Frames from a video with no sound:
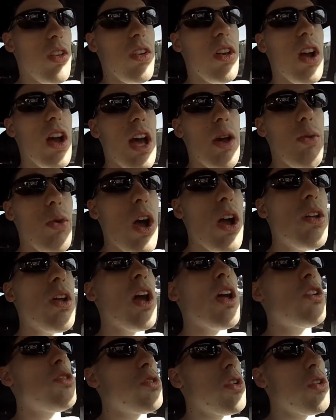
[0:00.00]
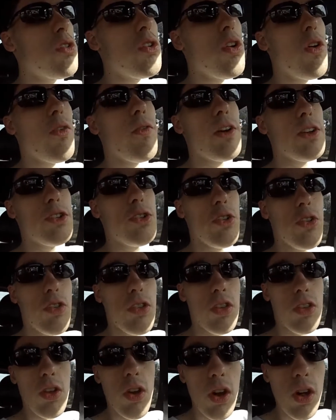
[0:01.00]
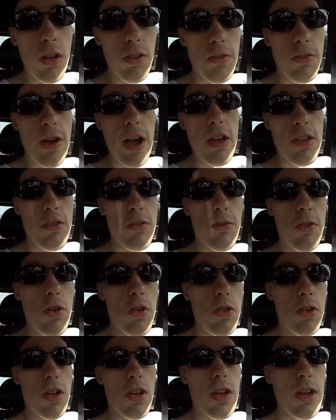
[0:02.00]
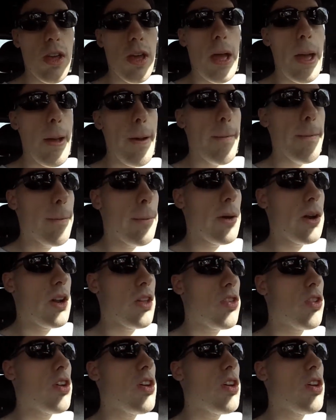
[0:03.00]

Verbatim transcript: Now I, I, I don't know if I should call it fast food, but it's